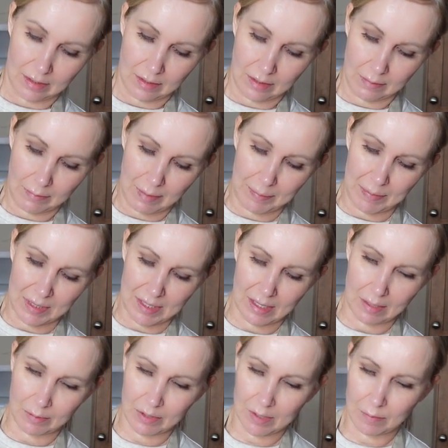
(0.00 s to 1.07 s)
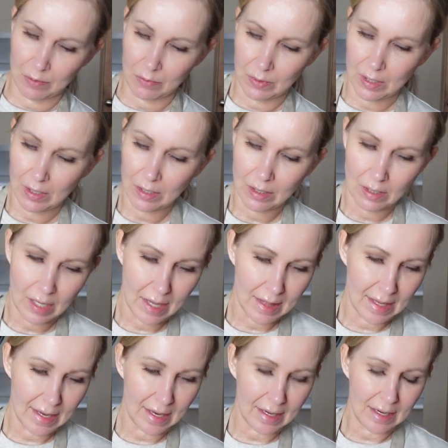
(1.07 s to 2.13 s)
It might be a tablespoon there.
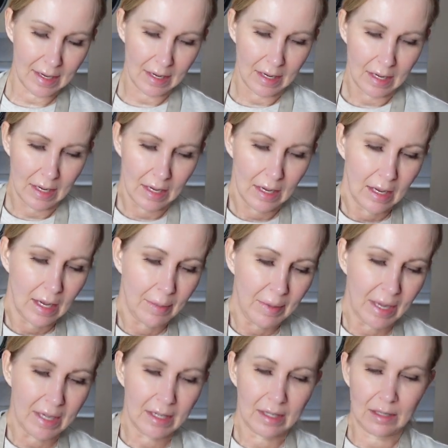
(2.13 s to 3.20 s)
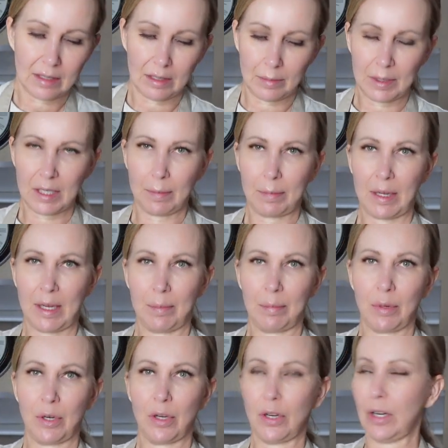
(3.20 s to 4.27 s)
And then I'm adding a little bit of
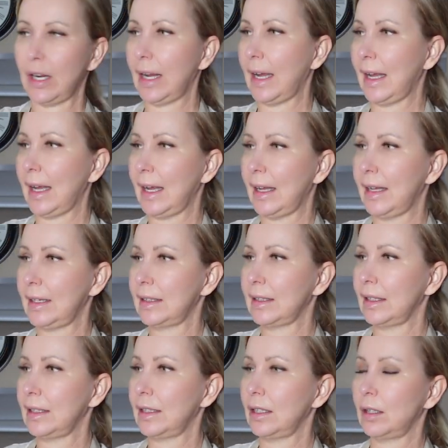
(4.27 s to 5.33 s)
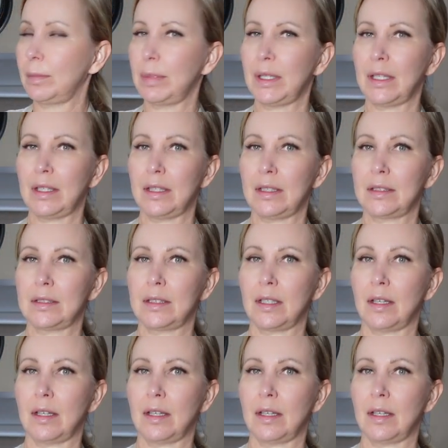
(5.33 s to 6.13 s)
pepper and a little bit